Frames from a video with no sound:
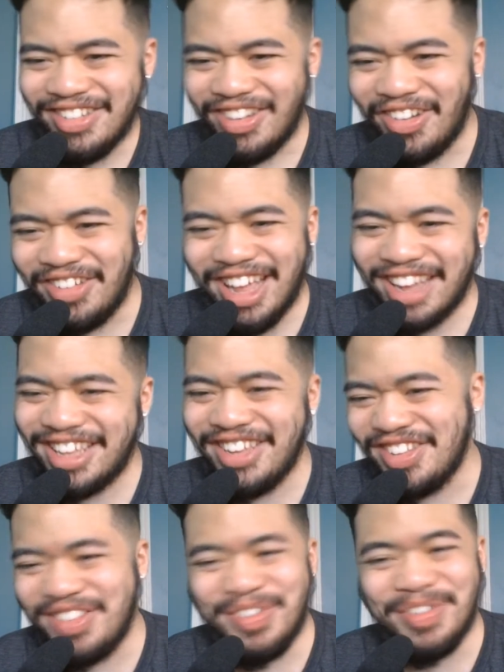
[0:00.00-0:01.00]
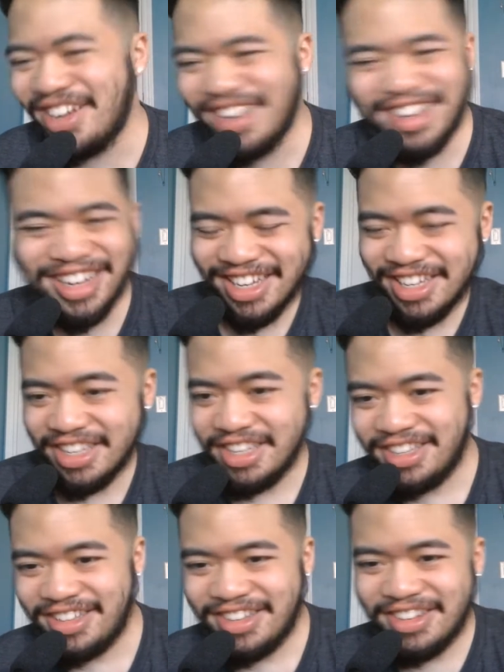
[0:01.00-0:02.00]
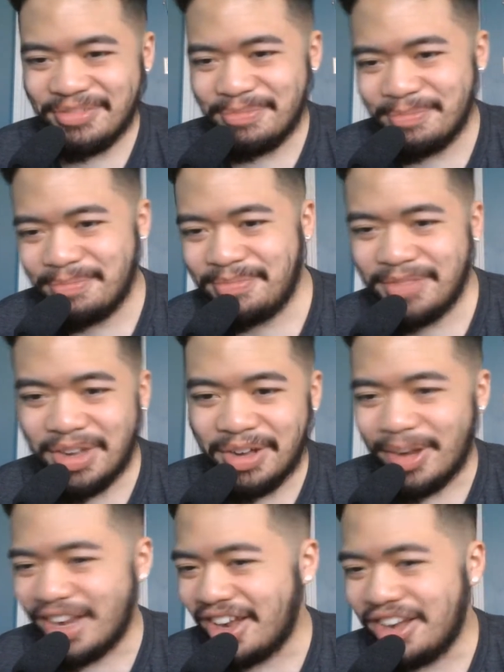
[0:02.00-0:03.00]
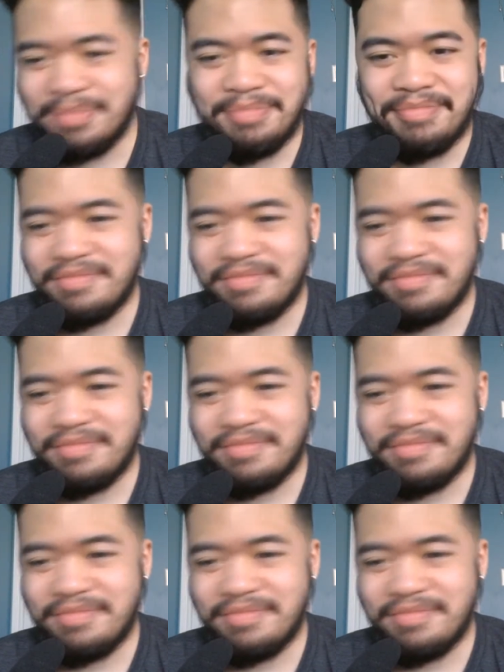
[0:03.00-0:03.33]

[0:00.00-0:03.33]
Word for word: Oh yeah, kill it, Sua. Oh my god.